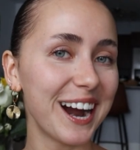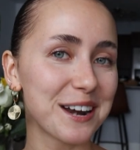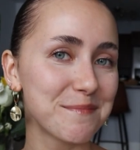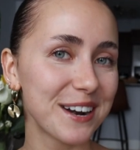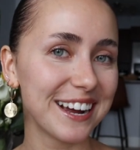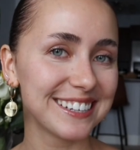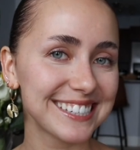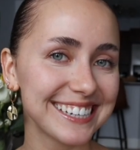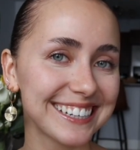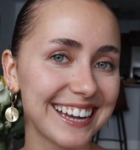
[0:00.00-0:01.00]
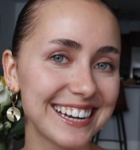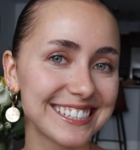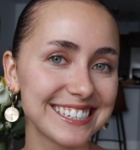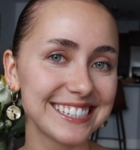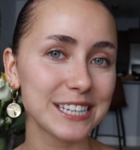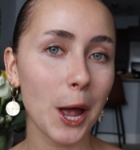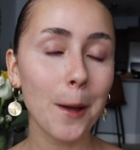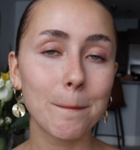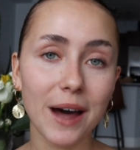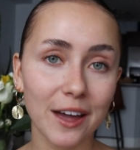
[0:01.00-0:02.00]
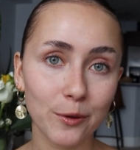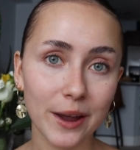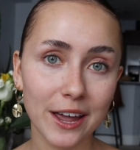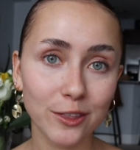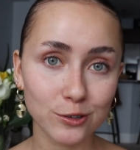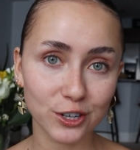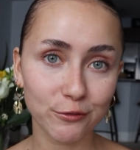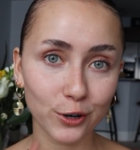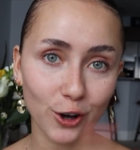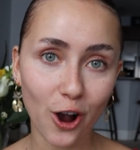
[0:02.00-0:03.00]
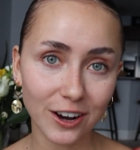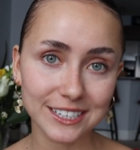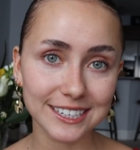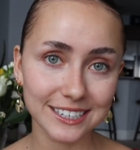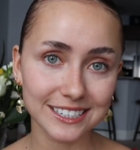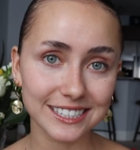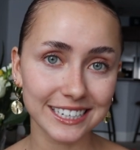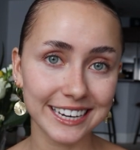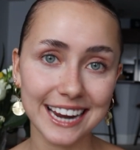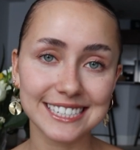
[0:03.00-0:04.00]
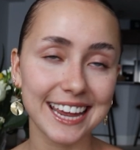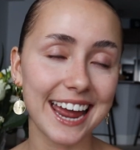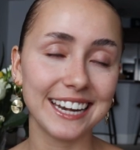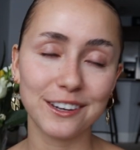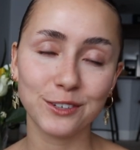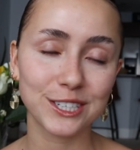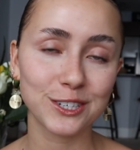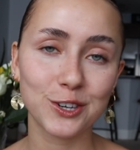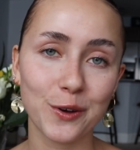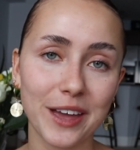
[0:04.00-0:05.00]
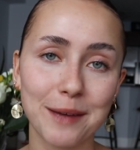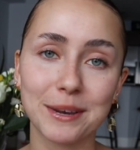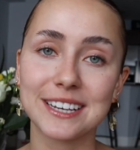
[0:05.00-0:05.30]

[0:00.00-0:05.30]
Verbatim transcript: how to pronounce it, glasses. By the way, those are for cocktails, in case any of you didn't know that,